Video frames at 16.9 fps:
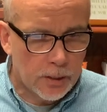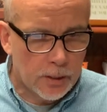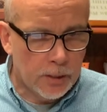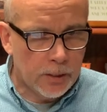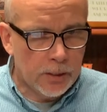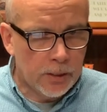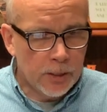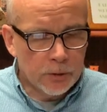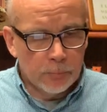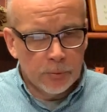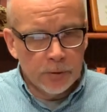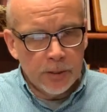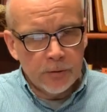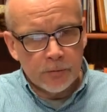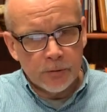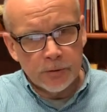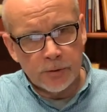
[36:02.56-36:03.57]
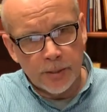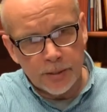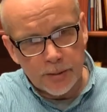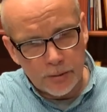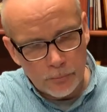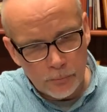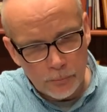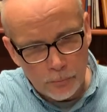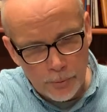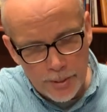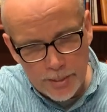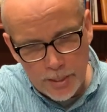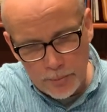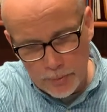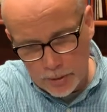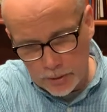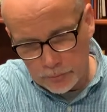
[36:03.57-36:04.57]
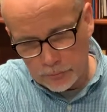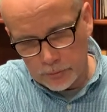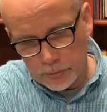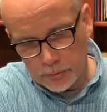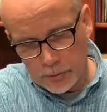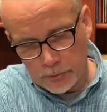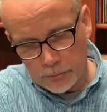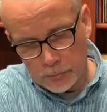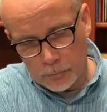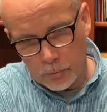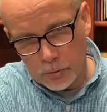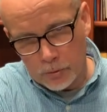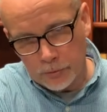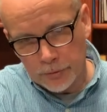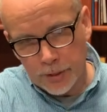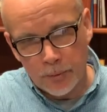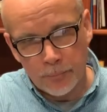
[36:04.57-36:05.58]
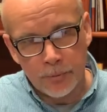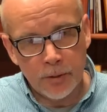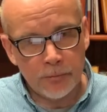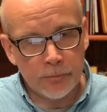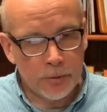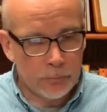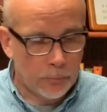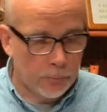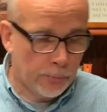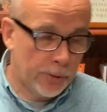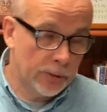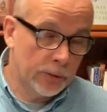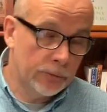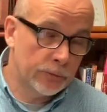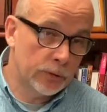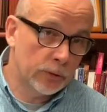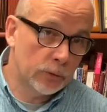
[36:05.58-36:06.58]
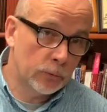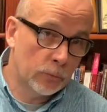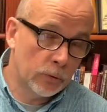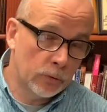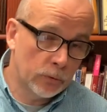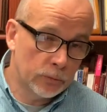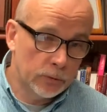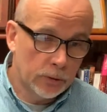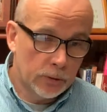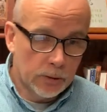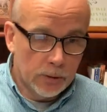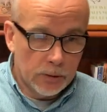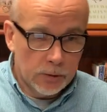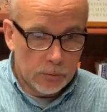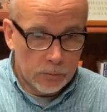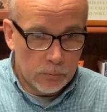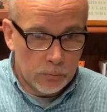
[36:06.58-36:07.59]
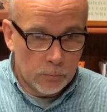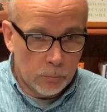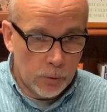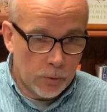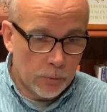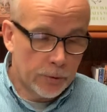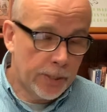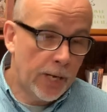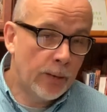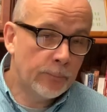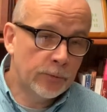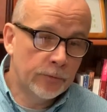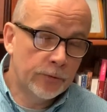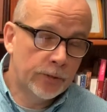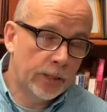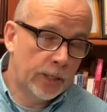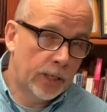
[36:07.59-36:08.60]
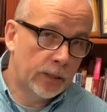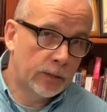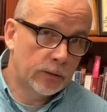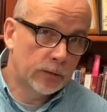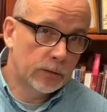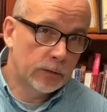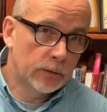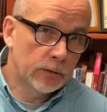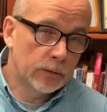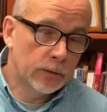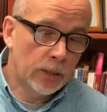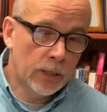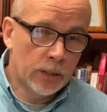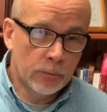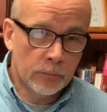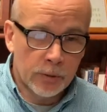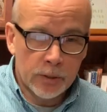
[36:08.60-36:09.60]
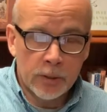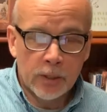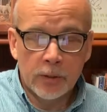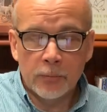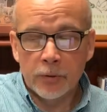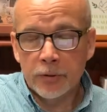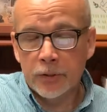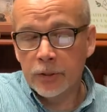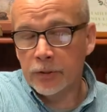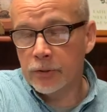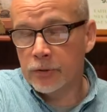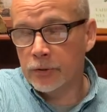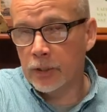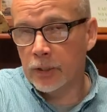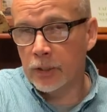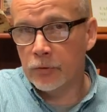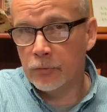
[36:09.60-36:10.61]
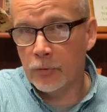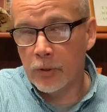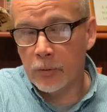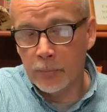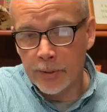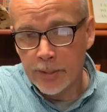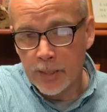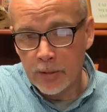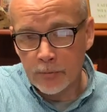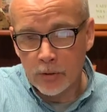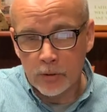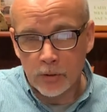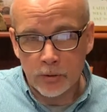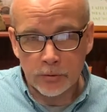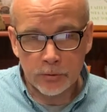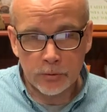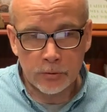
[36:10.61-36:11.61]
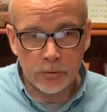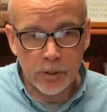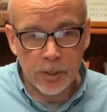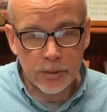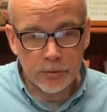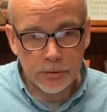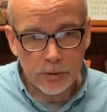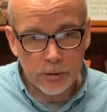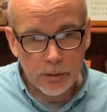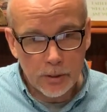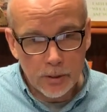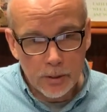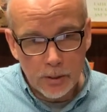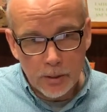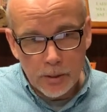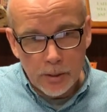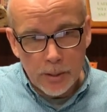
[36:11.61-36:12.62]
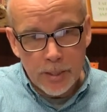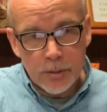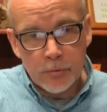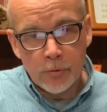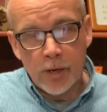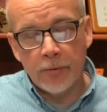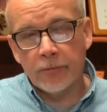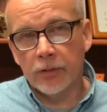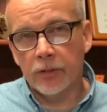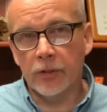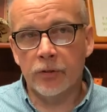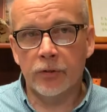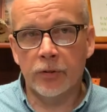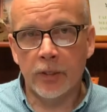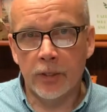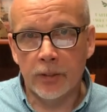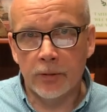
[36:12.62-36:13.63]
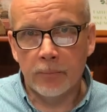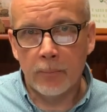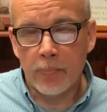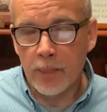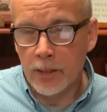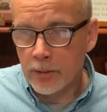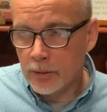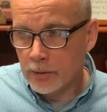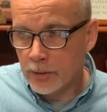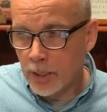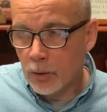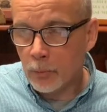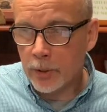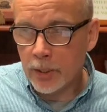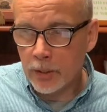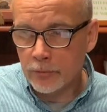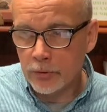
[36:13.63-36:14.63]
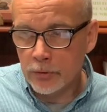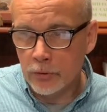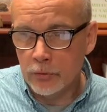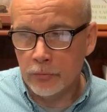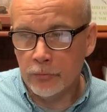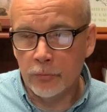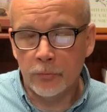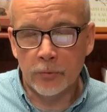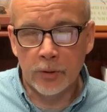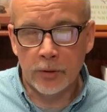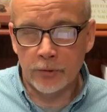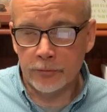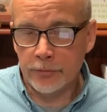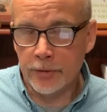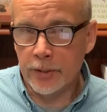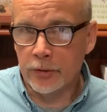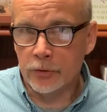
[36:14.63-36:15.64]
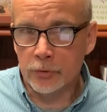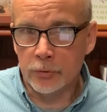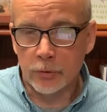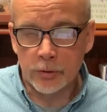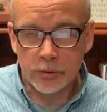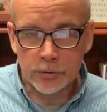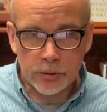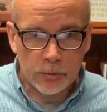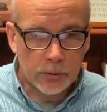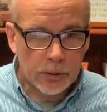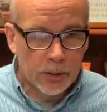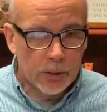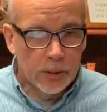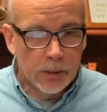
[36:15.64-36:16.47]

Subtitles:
And as believers, like, we came out of a world of captivity. When we lived in the world, we were captive to that. And when Jesus set us free and we gave our hearts to Christ, He grafted us in. And then now we have a new feeding source. So,